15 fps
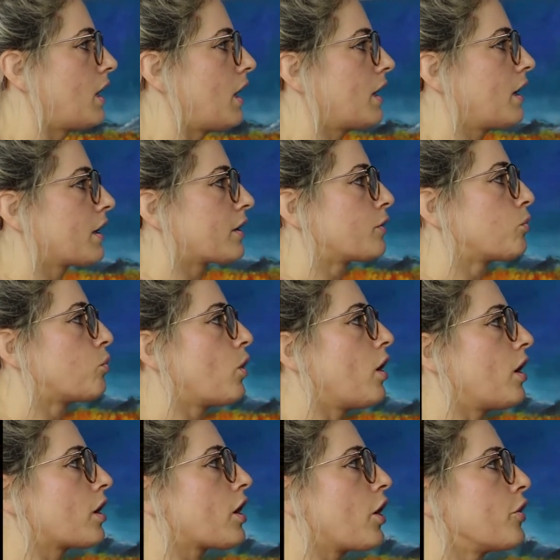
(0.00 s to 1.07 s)
And I could
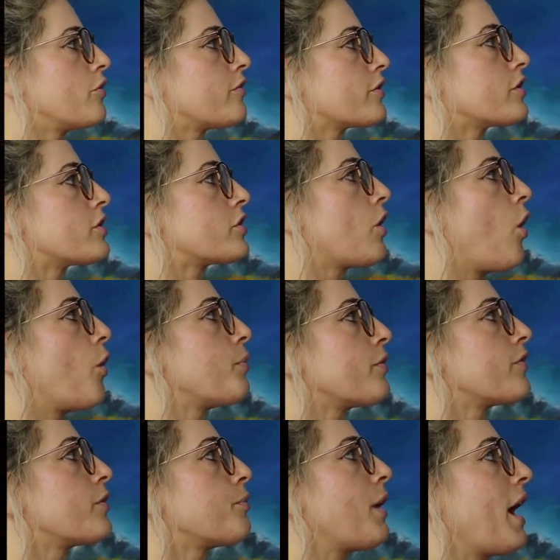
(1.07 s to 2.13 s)
work over the top
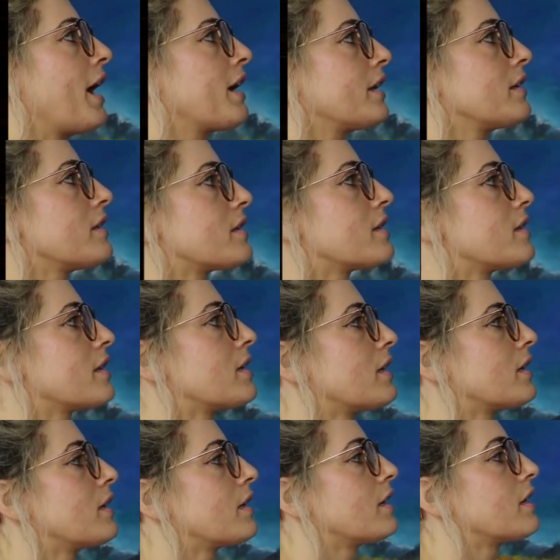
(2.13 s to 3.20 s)
of the paint.
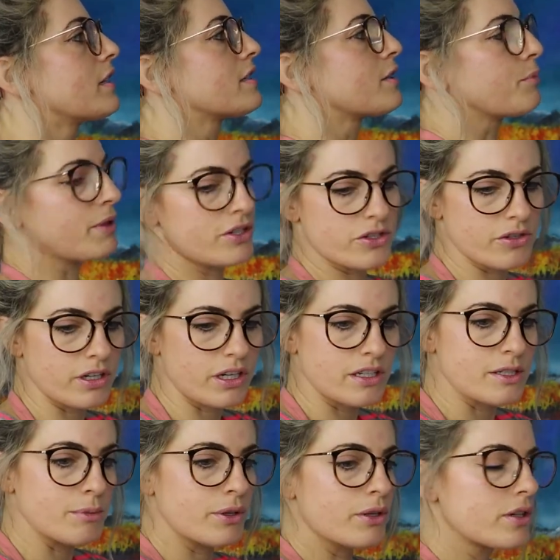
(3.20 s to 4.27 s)
It's a bit tricky,
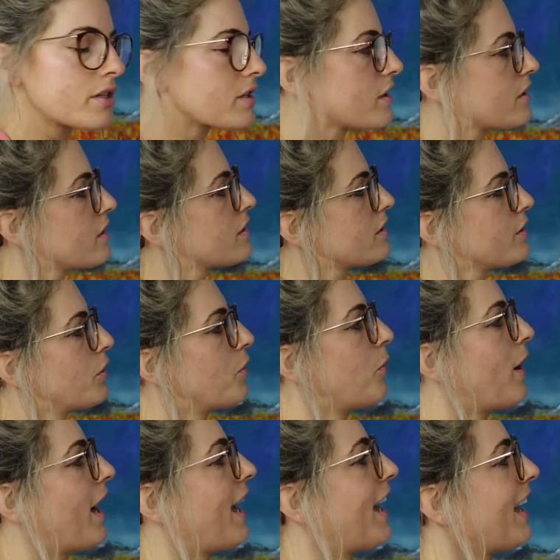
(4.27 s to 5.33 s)
to be honest, because it's still
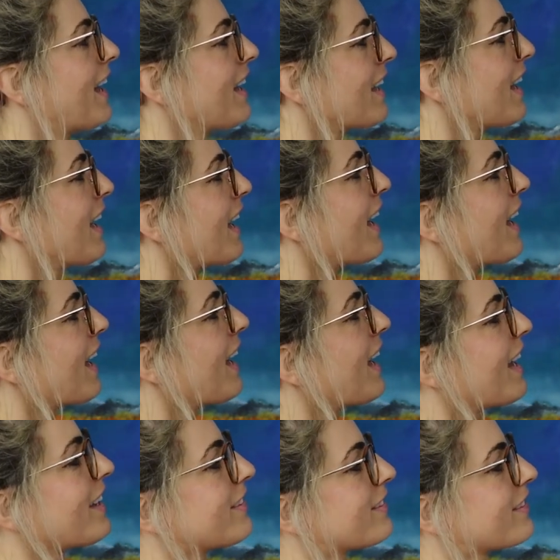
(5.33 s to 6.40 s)
wet.
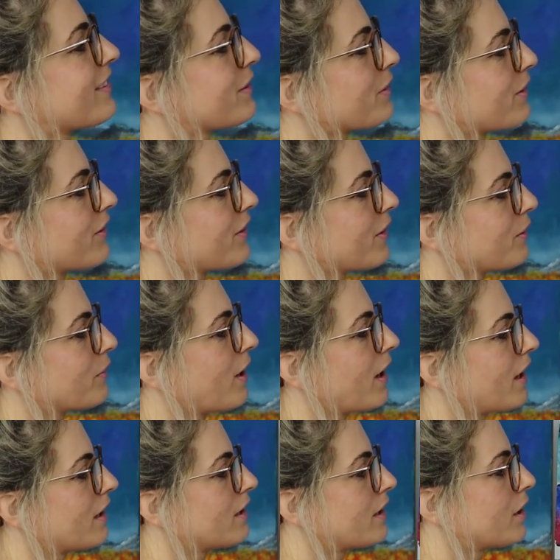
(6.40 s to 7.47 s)
It's still so
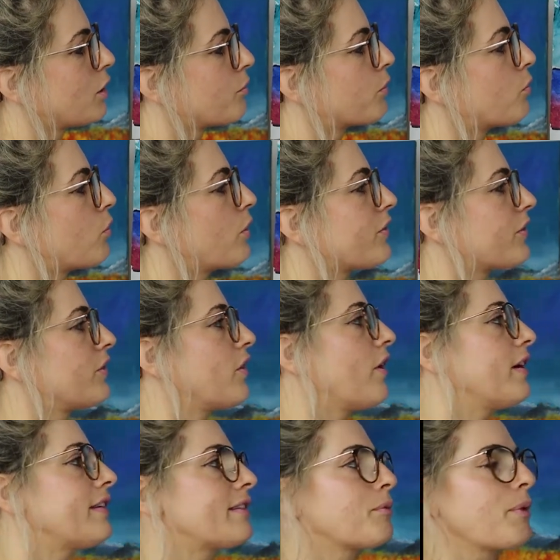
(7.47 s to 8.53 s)
wet. But what's
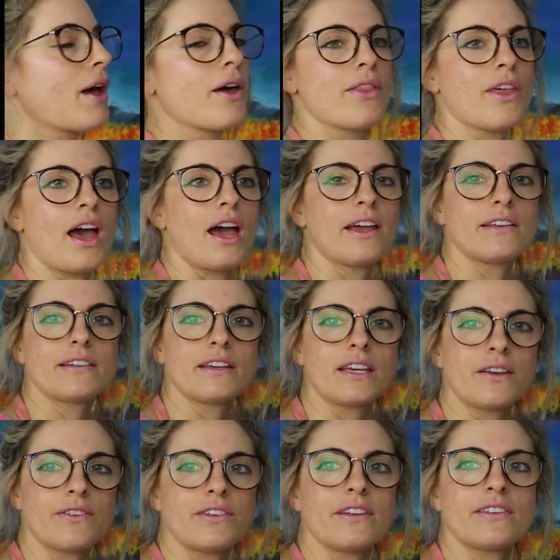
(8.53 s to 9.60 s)
nice about that is it
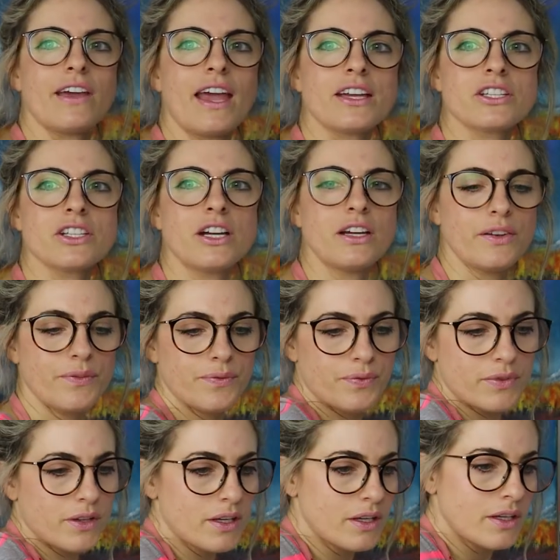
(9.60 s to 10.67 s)
gives it texture.
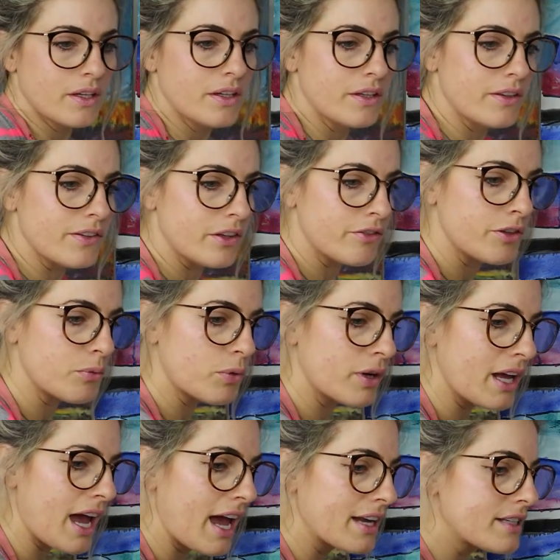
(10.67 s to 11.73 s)
So if you
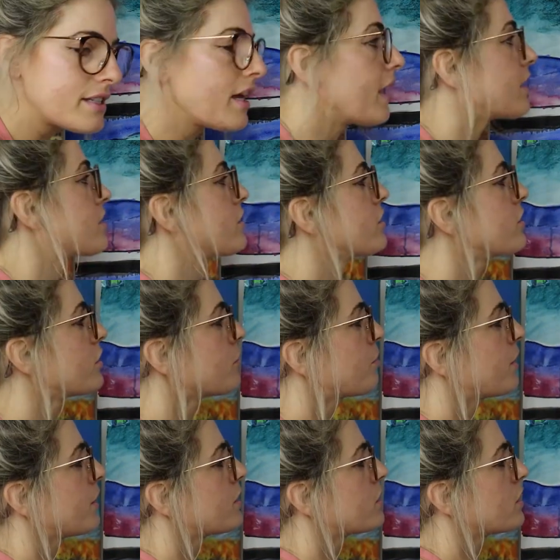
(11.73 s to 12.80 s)
want to add texture to your
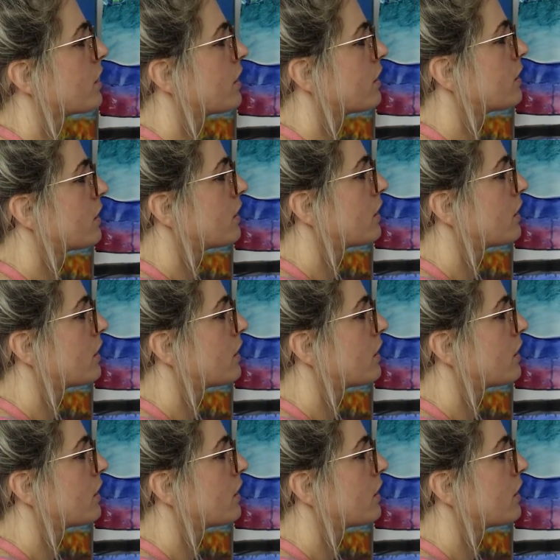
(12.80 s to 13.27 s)
picture,